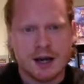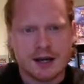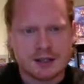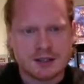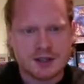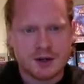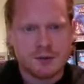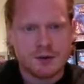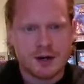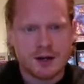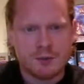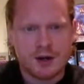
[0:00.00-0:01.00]
And so
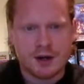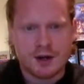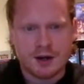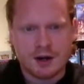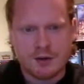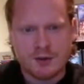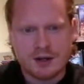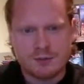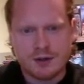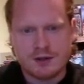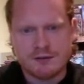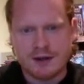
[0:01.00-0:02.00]
we're going to go
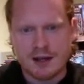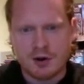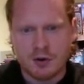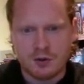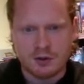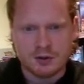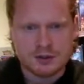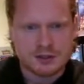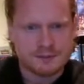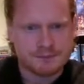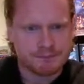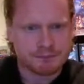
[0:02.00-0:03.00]
in with a horde
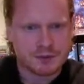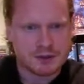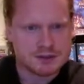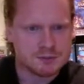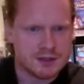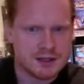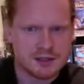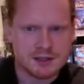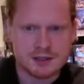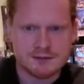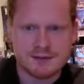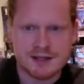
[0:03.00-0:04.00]
as
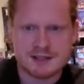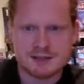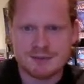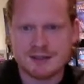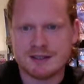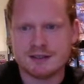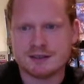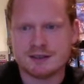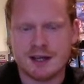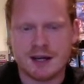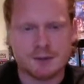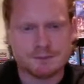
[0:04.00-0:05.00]
well of decimators.
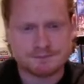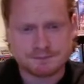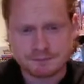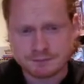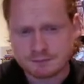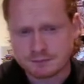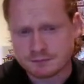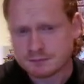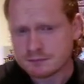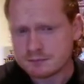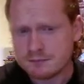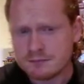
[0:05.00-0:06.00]
Now,
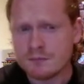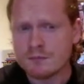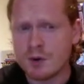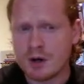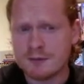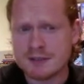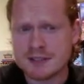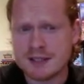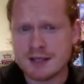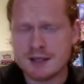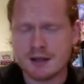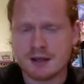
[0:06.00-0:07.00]

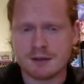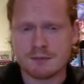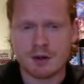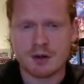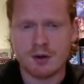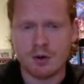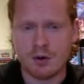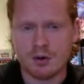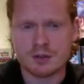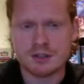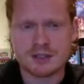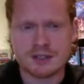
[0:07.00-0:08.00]
obviously,
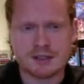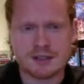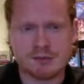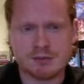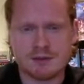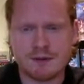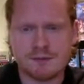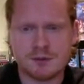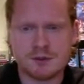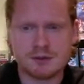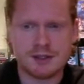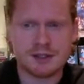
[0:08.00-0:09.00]
hordes in terms of
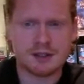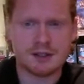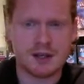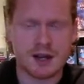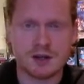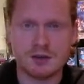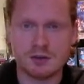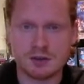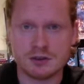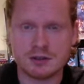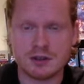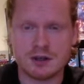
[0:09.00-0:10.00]
infantry, you're getting good
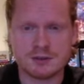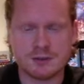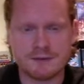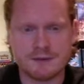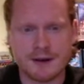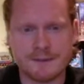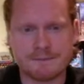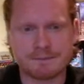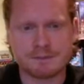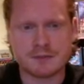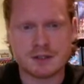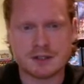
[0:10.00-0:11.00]
unlocks with that.
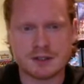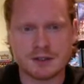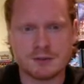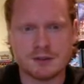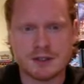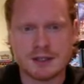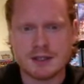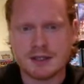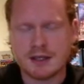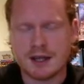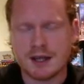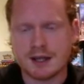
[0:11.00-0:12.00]
So
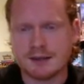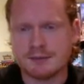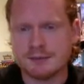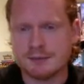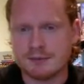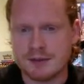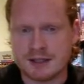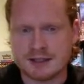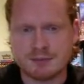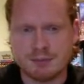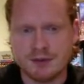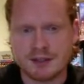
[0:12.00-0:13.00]

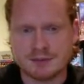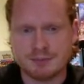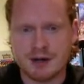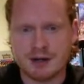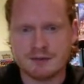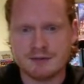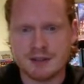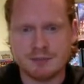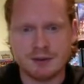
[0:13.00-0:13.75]
that's part of it.